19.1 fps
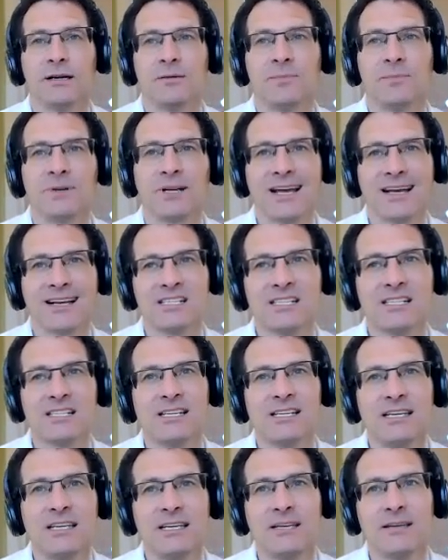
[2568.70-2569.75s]
But
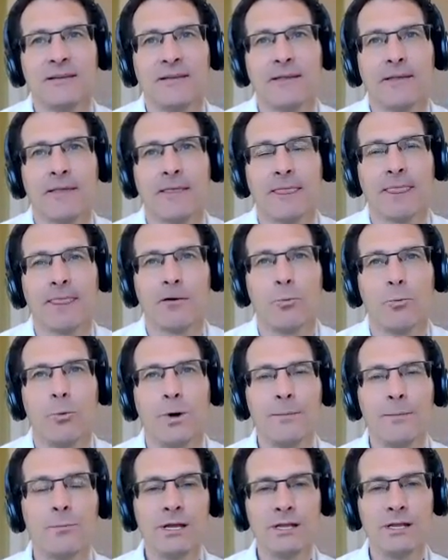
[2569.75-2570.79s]
actually,
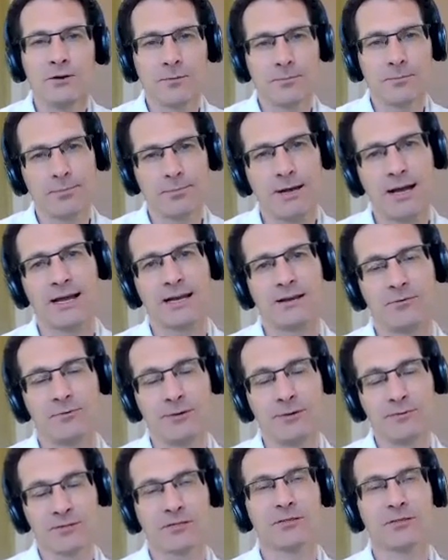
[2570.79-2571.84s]
when we look back, if
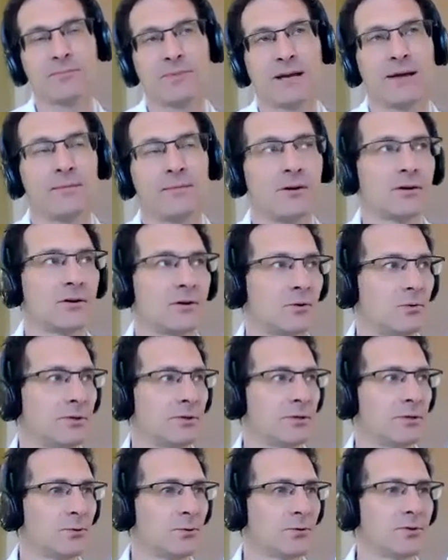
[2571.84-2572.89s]
we were to look back, Mark, at all
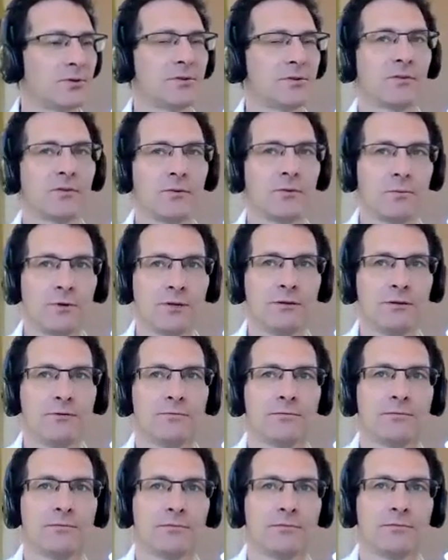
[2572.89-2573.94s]
the authors that
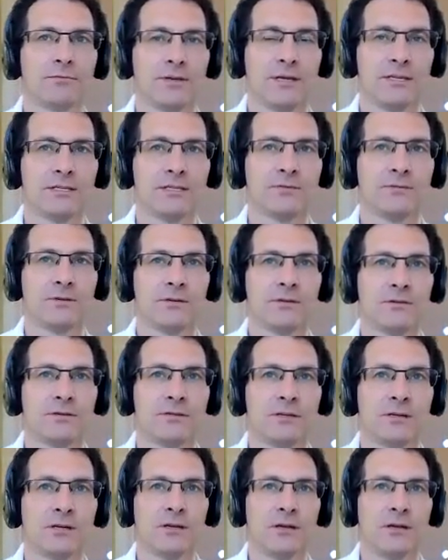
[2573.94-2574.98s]
we've interviewed,
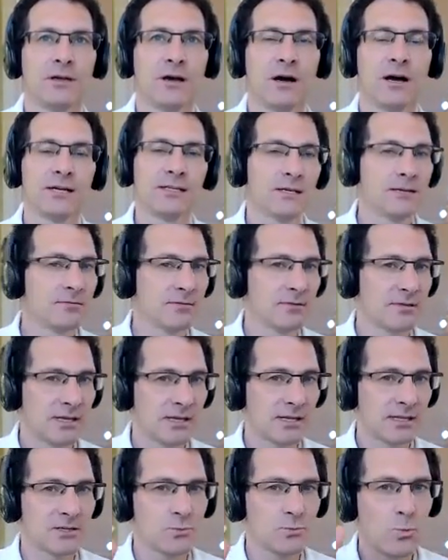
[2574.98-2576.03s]
I don't
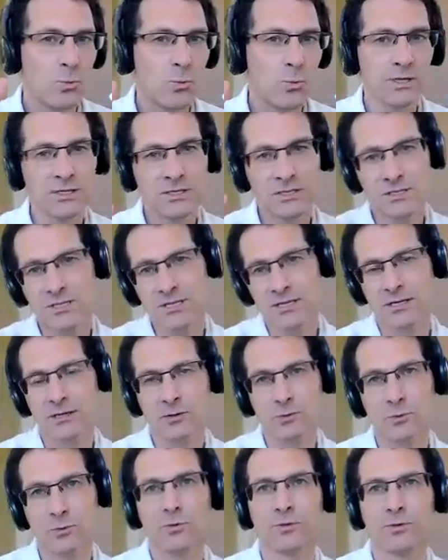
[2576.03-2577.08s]
think there's one
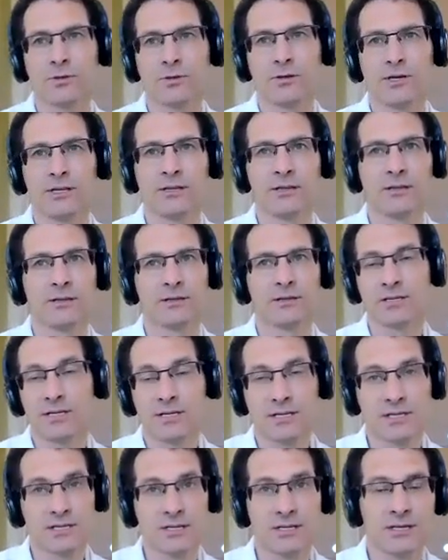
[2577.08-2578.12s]
single author in the
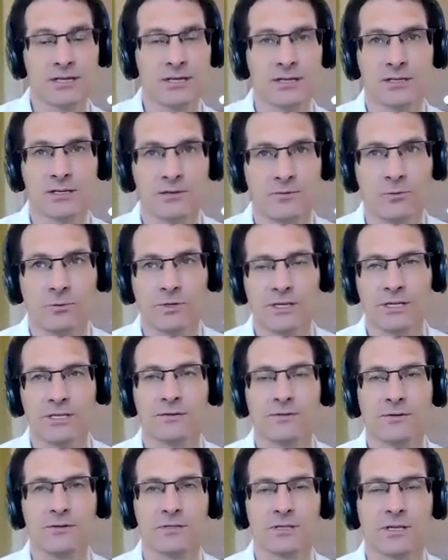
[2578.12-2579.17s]
6 years of all the
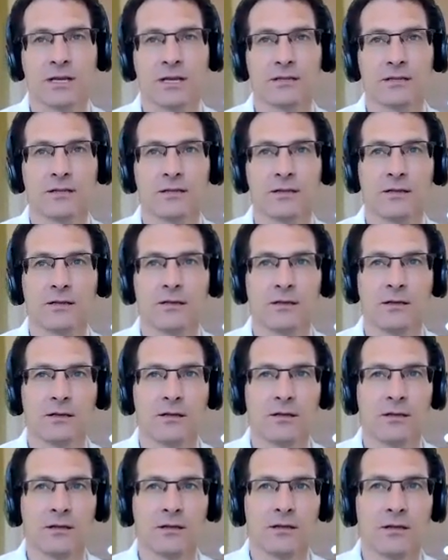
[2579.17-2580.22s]
interviews done
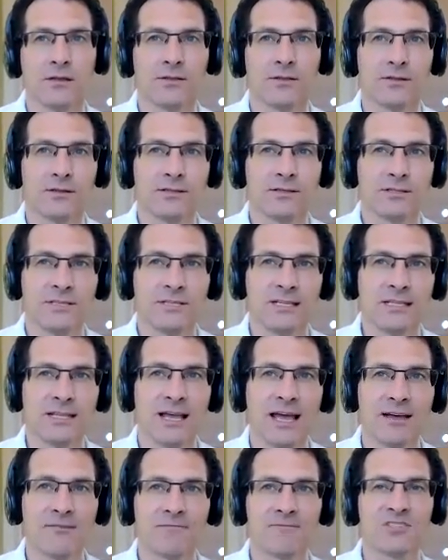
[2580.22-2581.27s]
that didn't
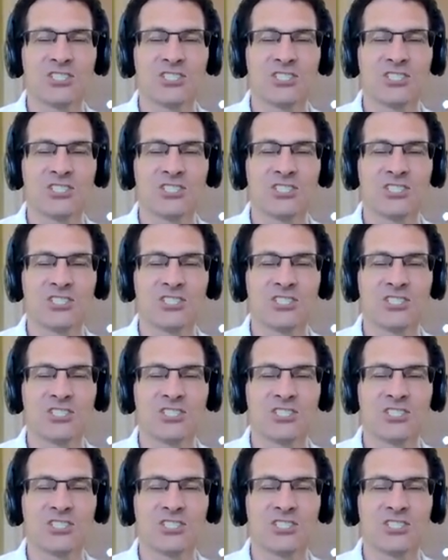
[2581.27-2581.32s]
have